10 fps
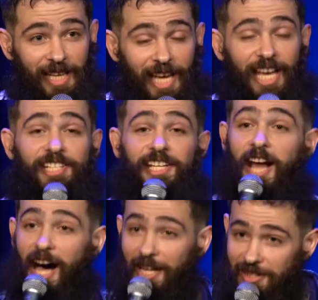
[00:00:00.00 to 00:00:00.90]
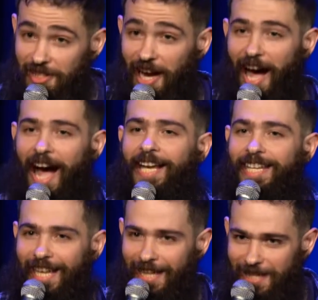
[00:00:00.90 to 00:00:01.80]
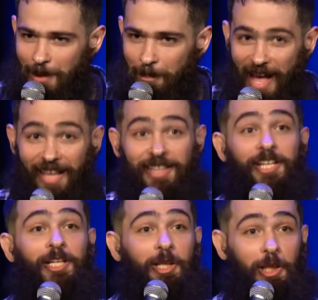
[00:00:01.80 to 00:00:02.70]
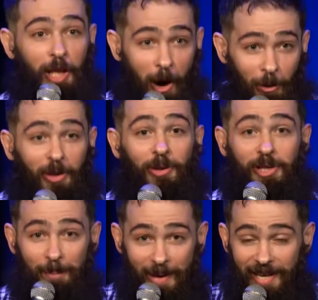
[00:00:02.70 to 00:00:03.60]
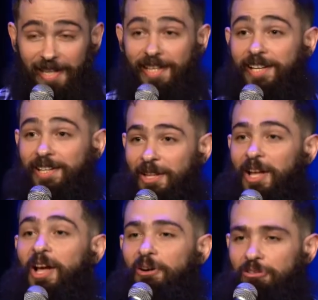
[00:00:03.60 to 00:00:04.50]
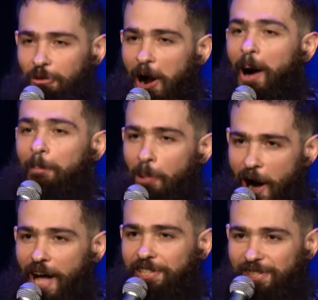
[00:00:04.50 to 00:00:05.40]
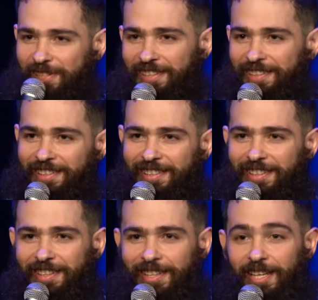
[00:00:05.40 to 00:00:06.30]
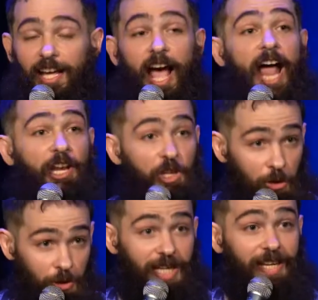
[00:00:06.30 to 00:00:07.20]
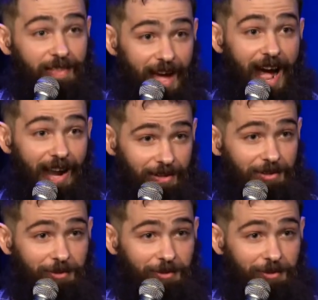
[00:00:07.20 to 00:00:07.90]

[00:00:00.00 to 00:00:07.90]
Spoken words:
is an unsigned, independent, local comedian from Boston. And you did that.